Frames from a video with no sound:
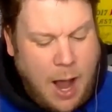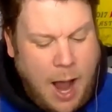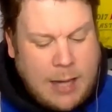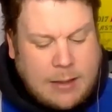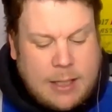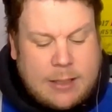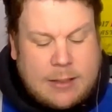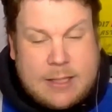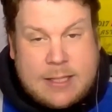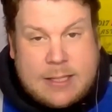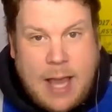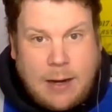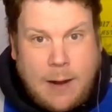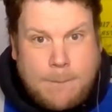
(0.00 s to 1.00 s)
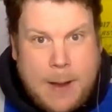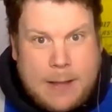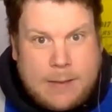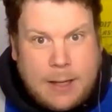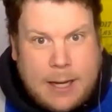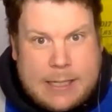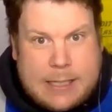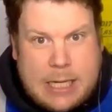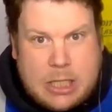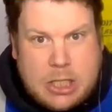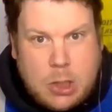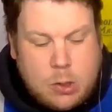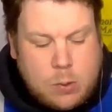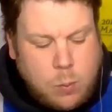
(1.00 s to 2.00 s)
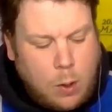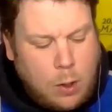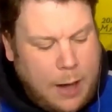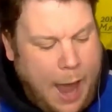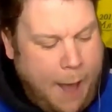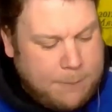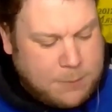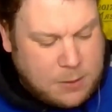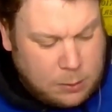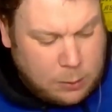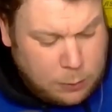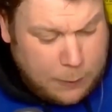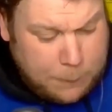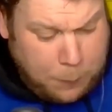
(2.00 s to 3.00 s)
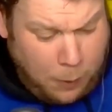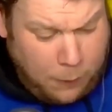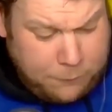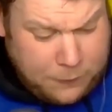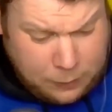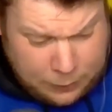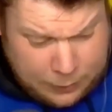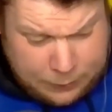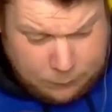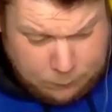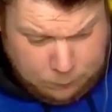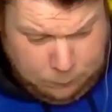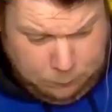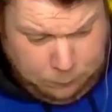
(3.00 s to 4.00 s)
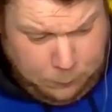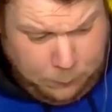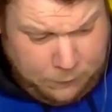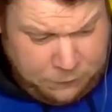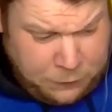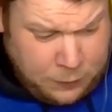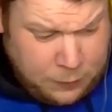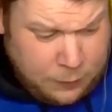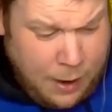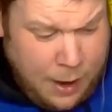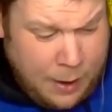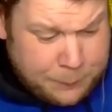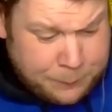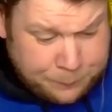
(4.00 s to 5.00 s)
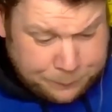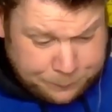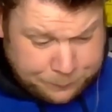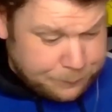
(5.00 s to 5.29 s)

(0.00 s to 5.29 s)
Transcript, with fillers: I think the setup and the conditions work absolutely perfectly for um,